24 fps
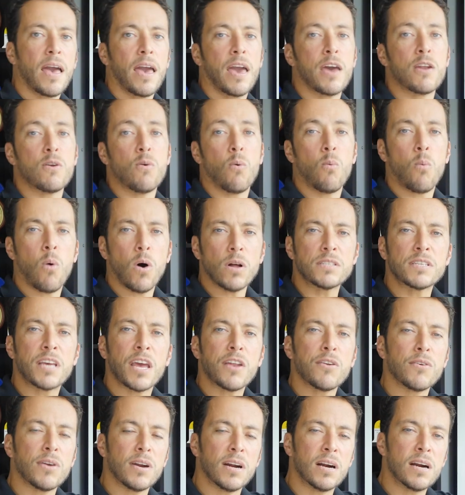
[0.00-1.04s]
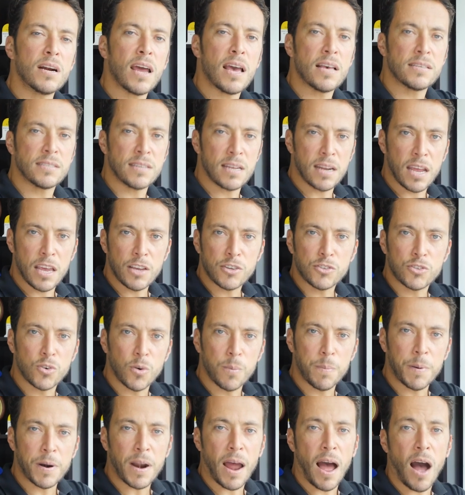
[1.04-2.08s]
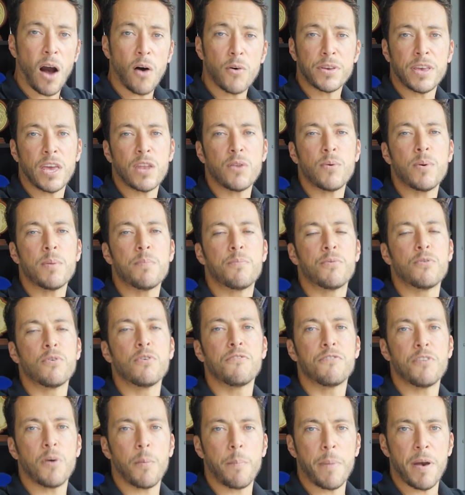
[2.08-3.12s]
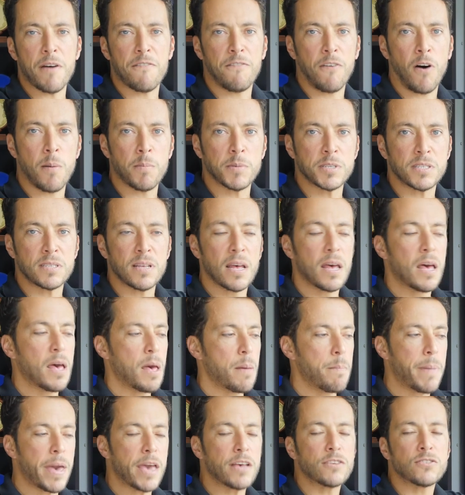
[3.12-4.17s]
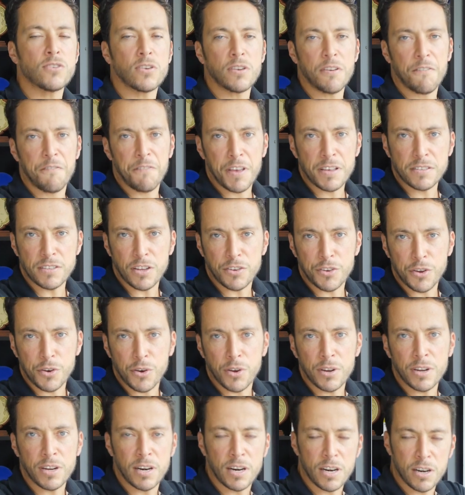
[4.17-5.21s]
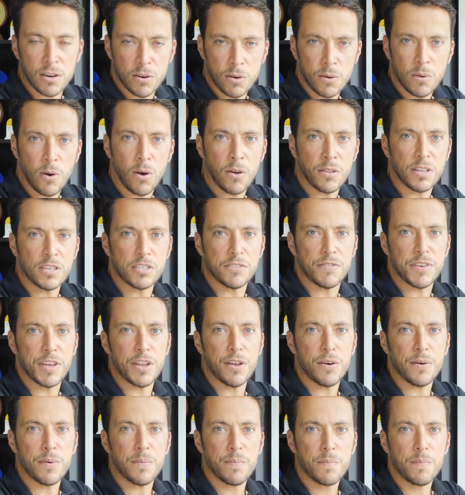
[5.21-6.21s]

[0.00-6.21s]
And what can you learn as an age grouper? How can you improve your performance based on the things that you're going to learn on this video?